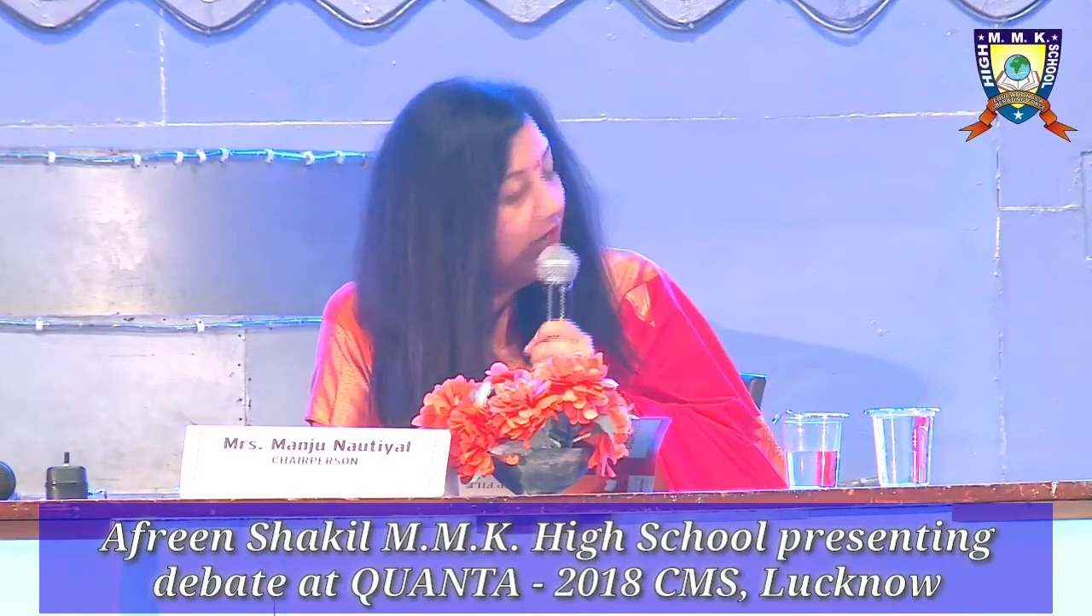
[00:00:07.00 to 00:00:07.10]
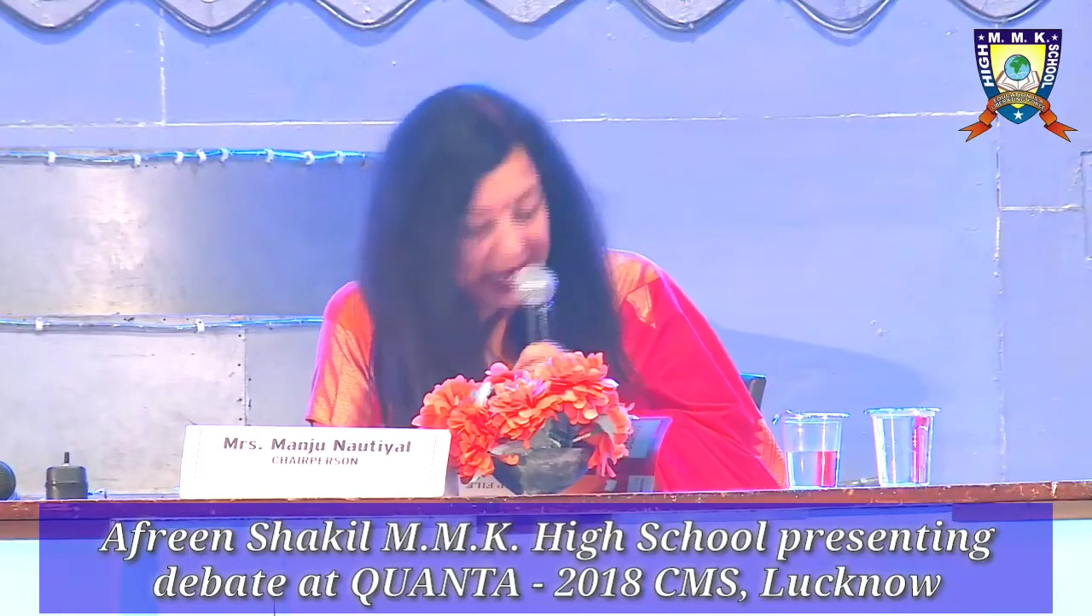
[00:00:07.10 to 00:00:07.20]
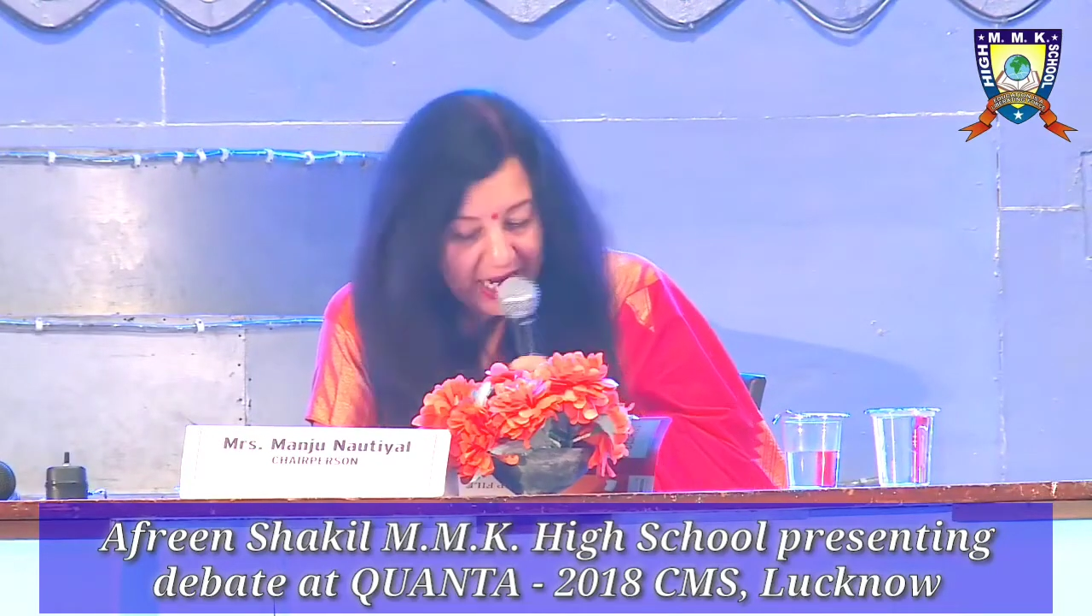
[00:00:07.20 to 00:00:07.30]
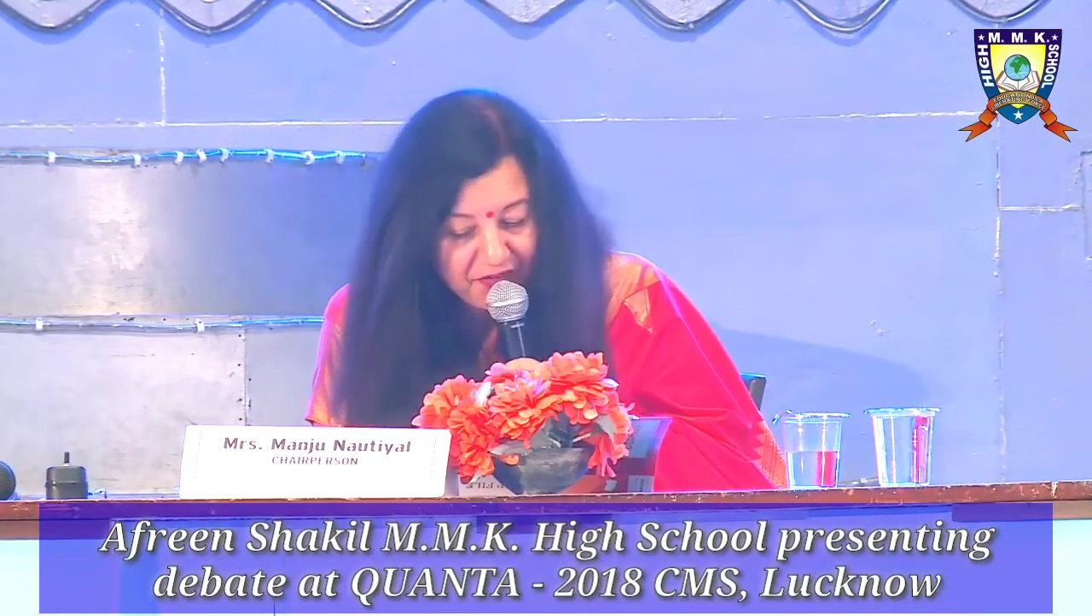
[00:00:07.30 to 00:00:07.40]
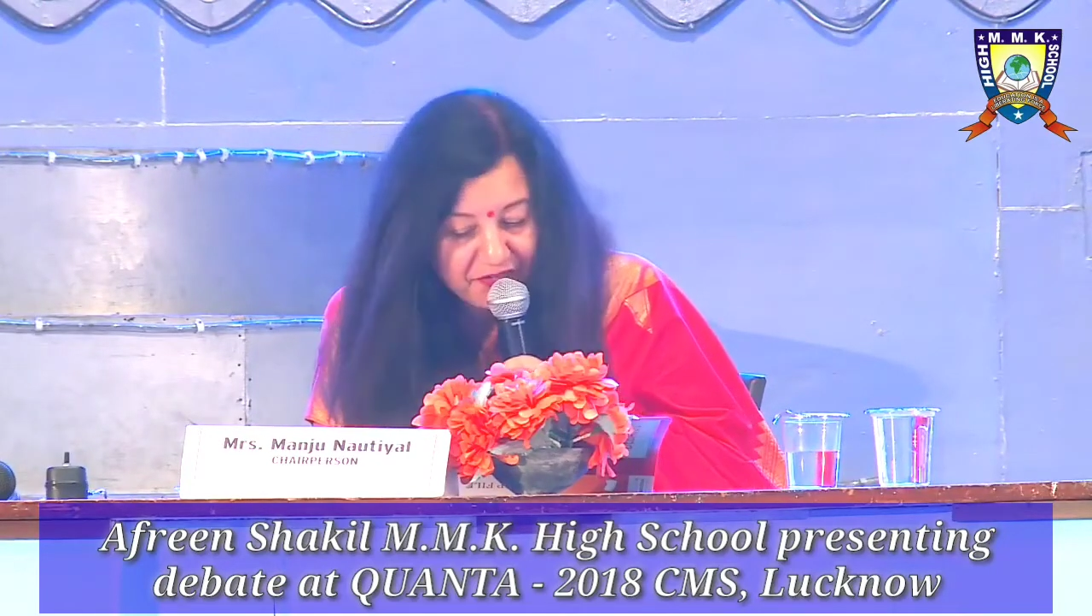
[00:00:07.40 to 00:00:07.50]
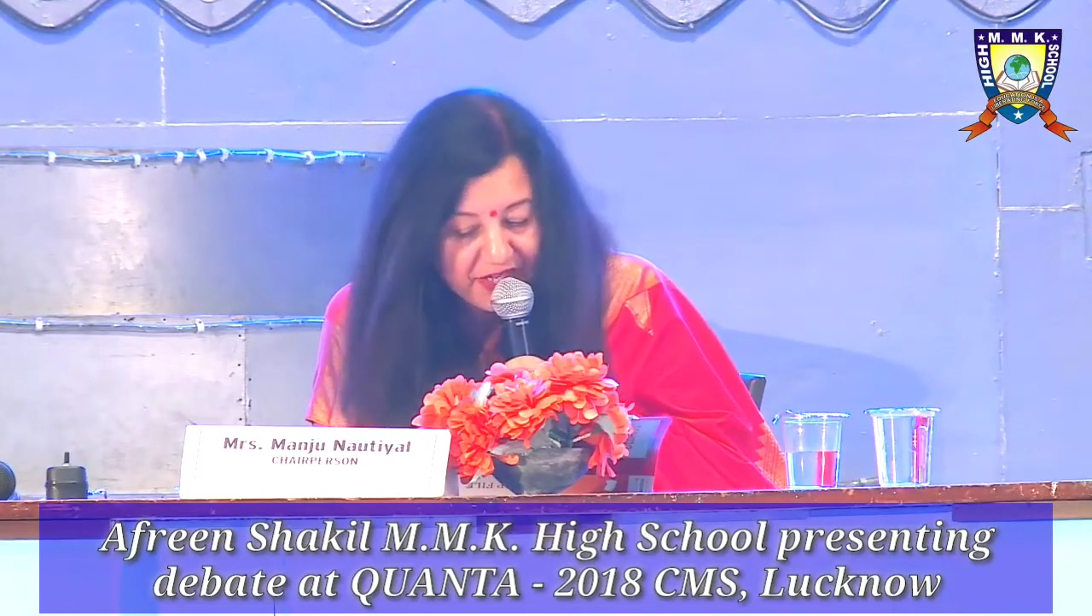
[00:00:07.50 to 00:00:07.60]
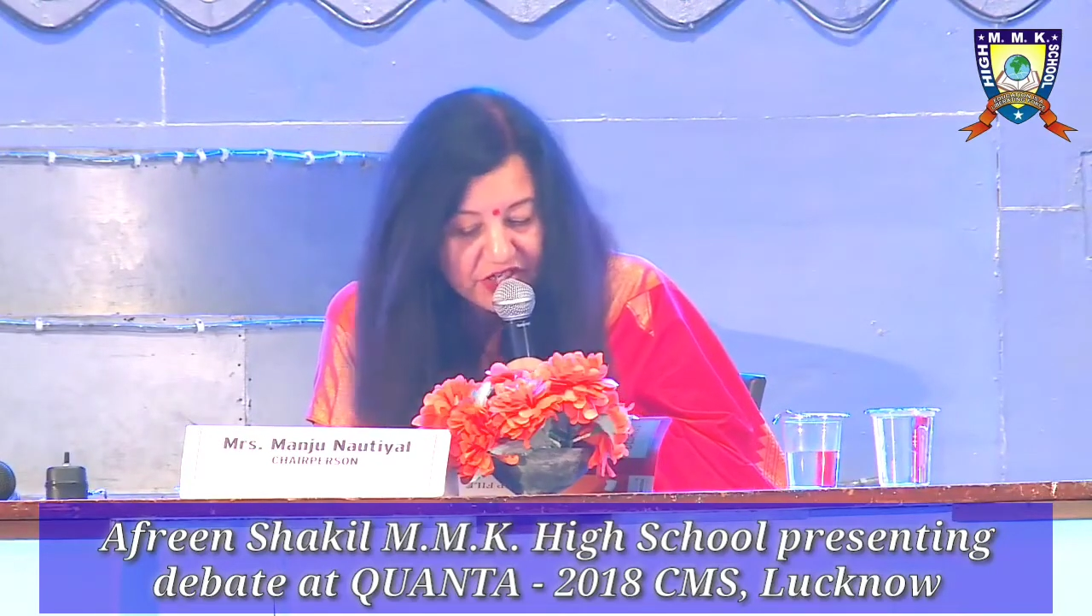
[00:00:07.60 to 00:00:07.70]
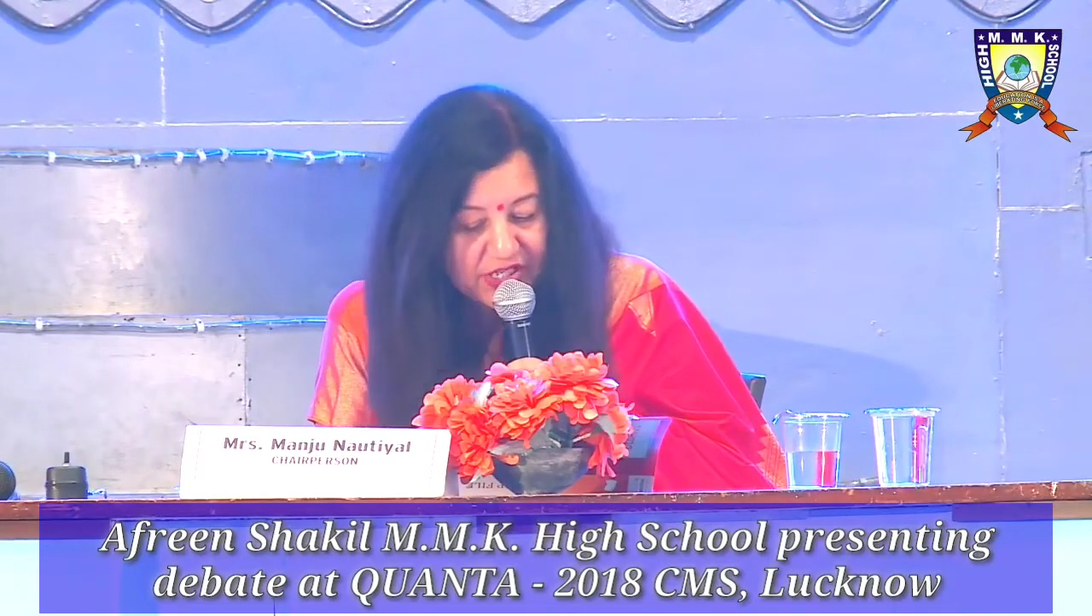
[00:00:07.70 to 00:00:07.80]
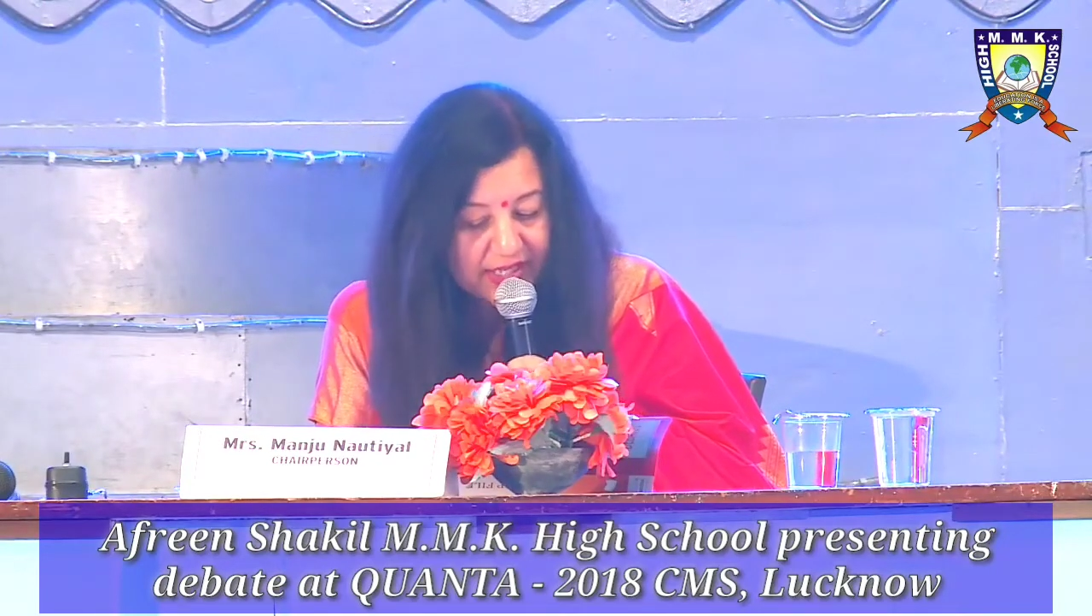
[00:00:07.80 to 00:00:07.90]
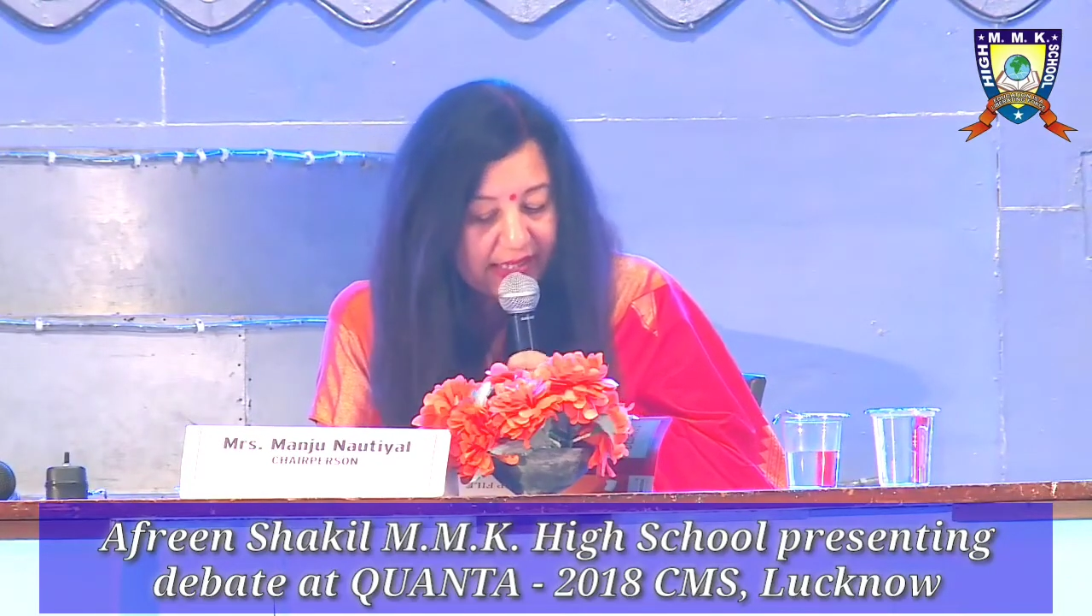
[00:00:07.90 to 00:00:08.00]
Afreen
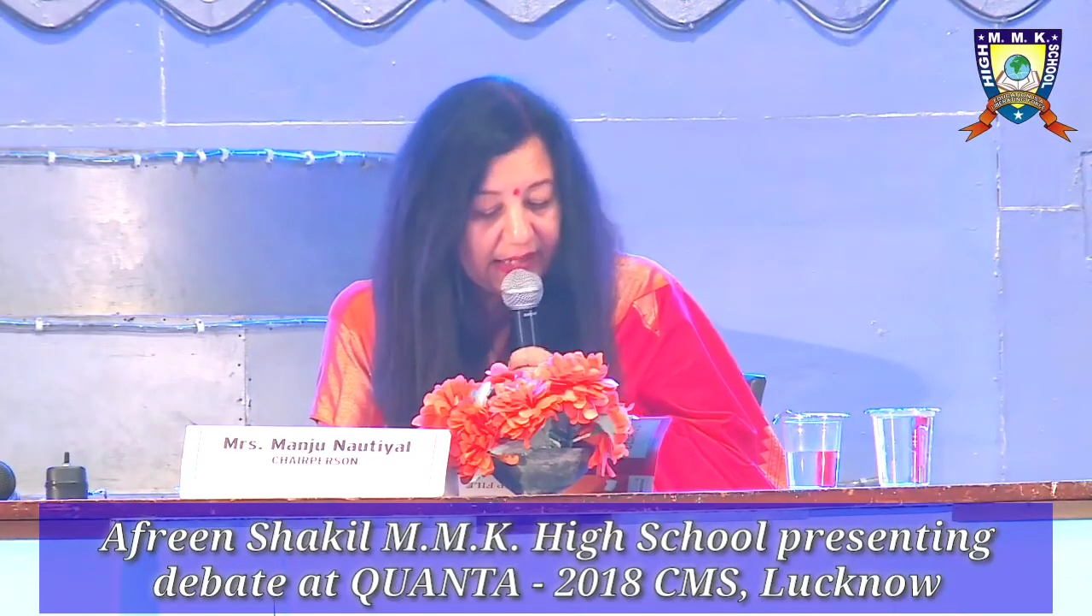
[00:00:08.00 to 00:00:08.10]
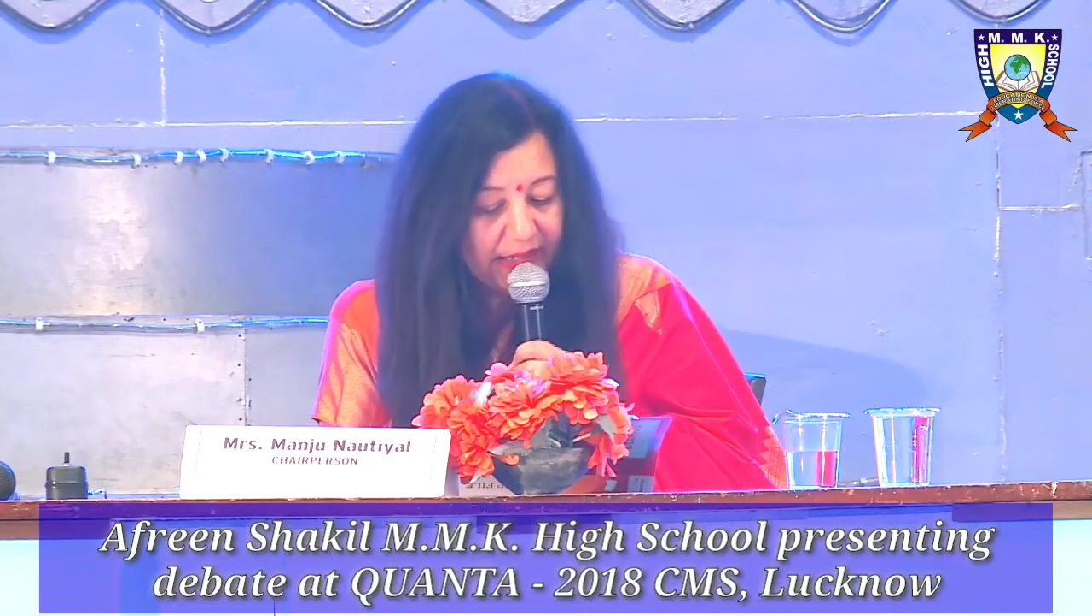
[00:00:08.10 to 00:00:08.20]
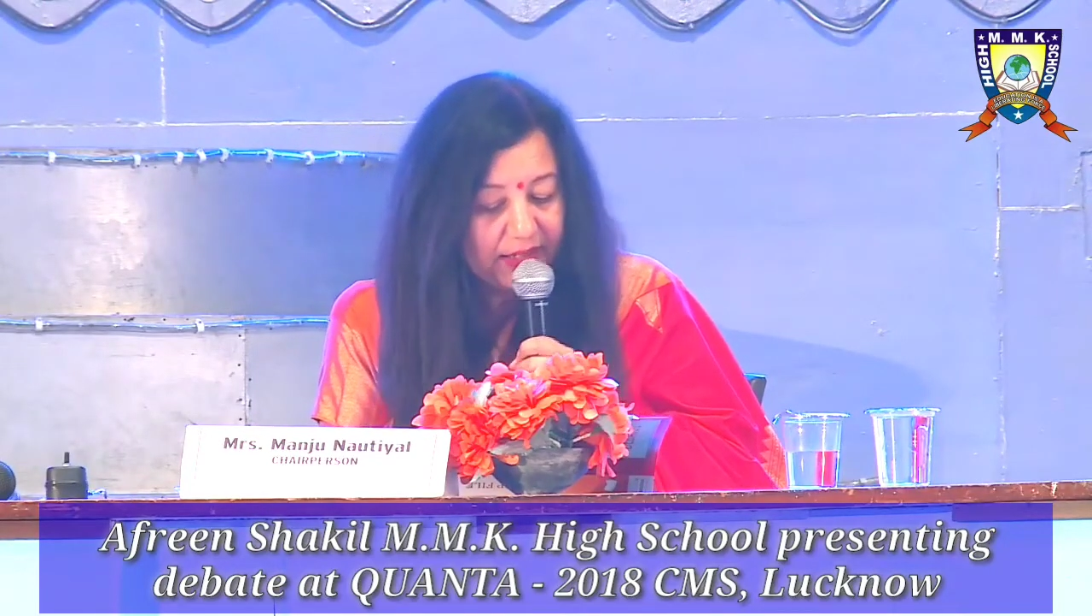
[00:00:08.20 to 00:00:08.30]
Shakil.